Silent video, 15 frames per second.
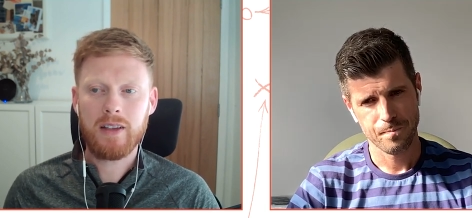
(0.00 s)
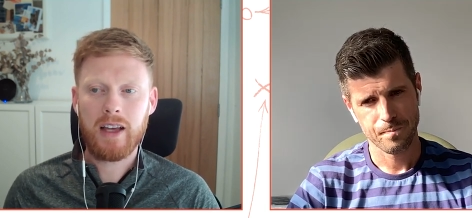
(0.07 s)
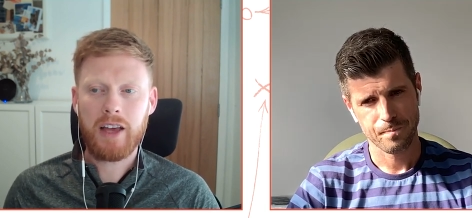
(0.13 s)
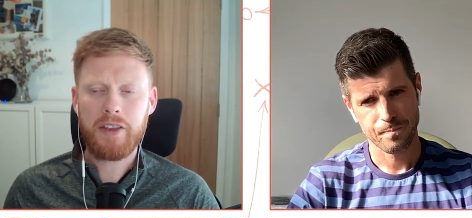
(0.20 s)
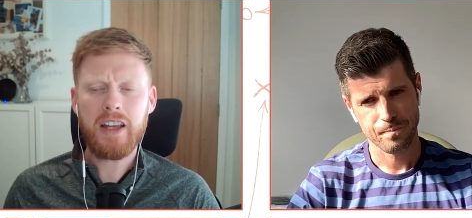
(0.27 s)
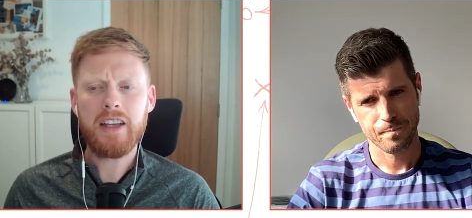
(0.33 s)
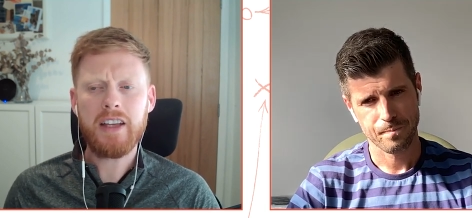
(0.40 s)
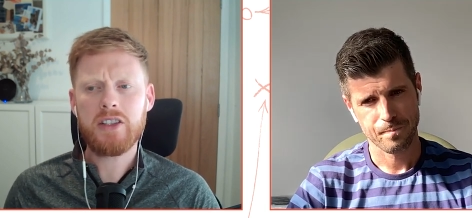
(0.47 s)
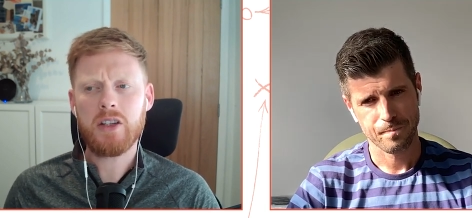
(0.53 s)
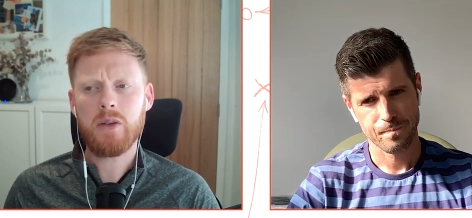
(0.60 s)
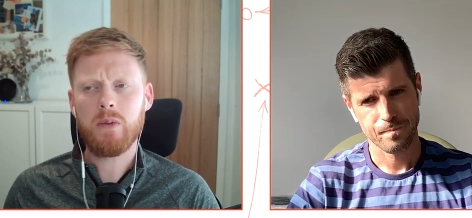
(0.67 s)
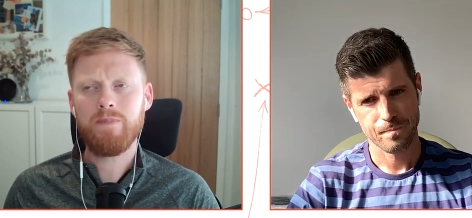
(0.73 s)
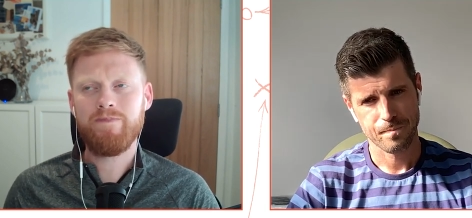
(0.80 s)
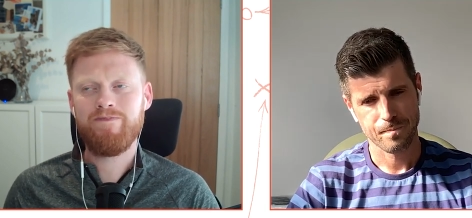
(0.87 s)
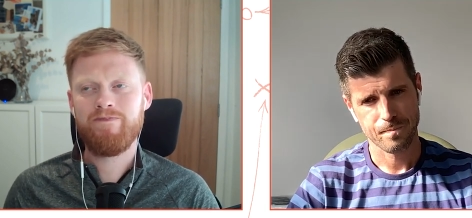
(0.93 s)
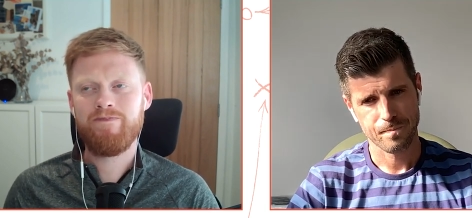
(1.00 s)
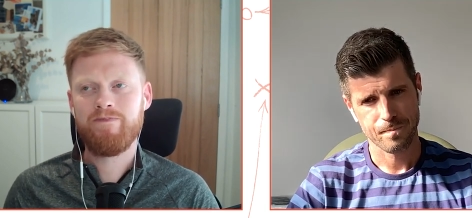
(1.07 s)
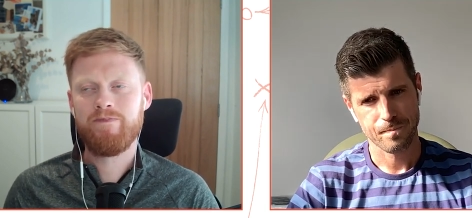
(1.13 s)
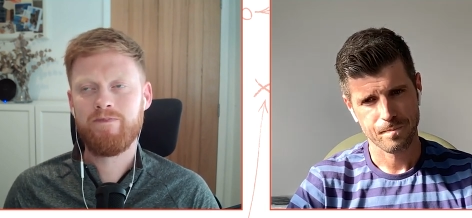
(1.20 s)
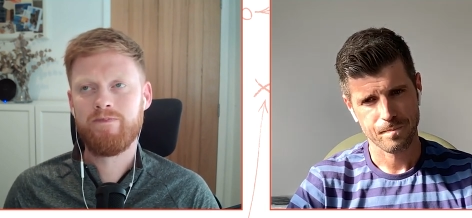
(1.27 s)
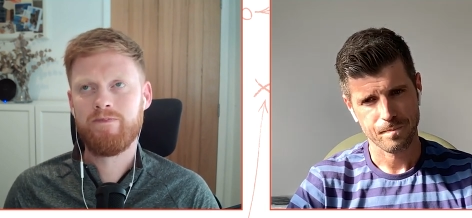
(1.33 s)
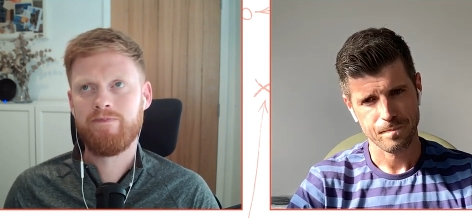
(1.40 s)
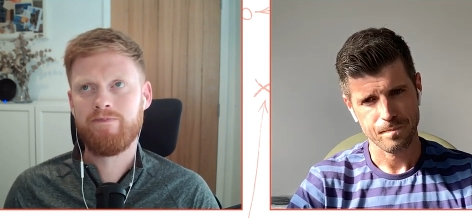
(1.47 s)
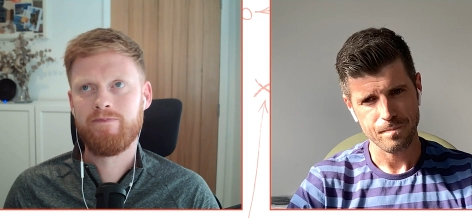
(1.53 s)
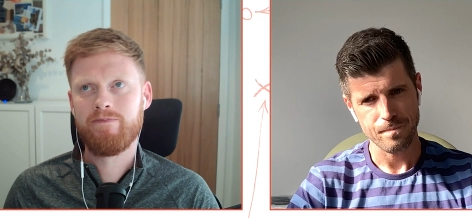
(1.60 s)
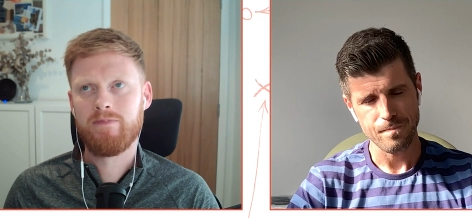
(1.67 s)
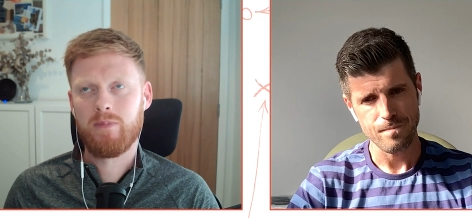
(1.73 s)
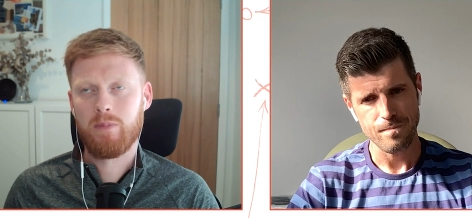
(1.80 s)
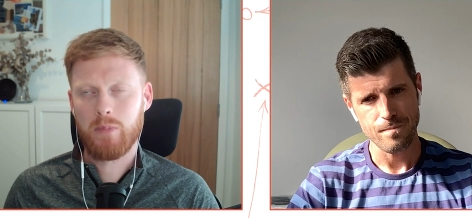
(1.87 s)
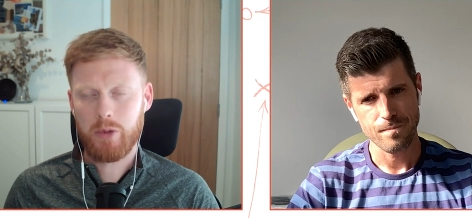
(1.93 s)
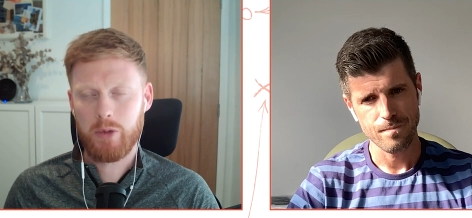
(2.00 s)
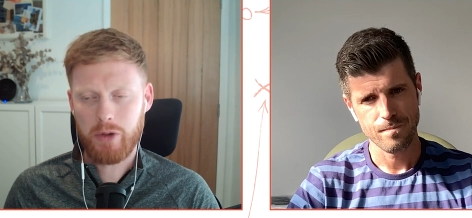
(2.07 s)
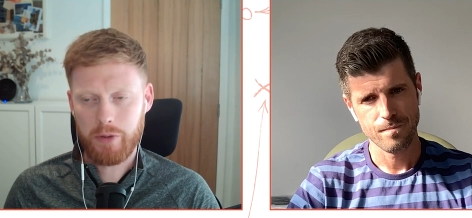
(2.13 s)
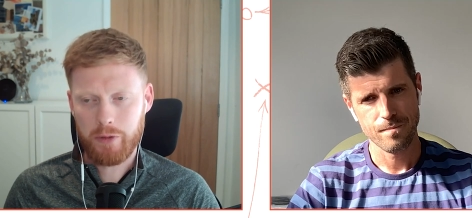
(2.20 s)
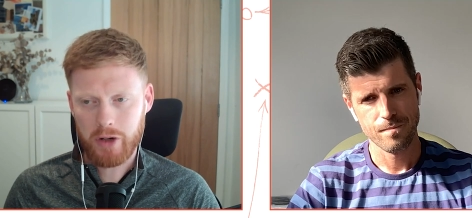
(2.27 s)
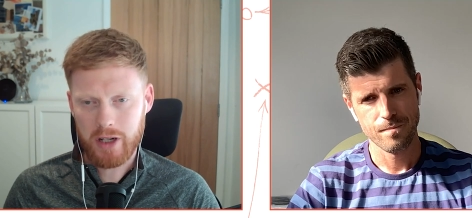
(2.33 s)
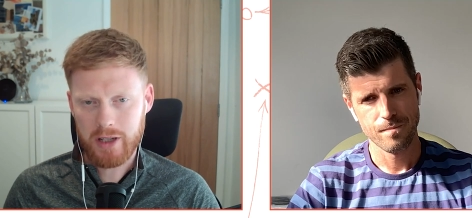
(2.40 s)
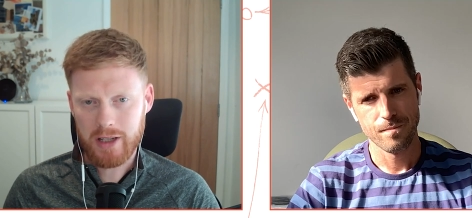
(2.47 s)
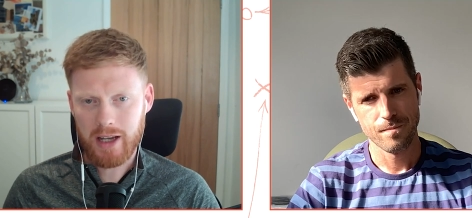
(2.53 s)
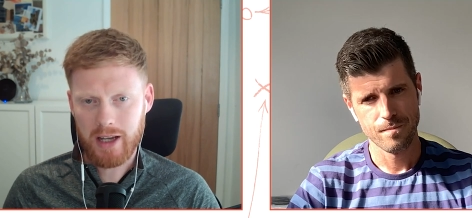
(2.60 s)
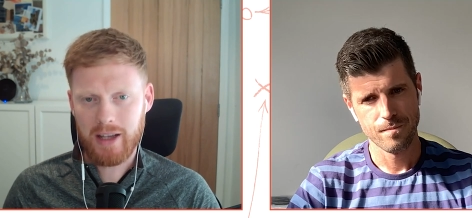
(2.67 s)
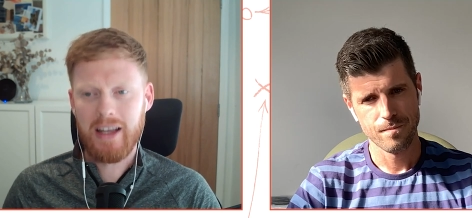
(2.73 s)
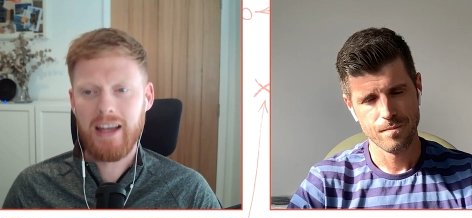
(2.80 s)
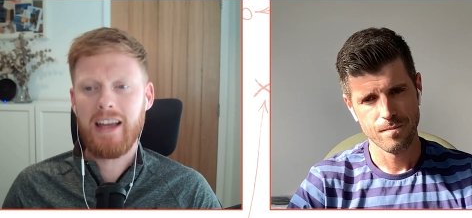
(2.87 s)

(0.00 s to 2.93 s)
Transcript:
Speaker 1: I think it's let me rephrase that.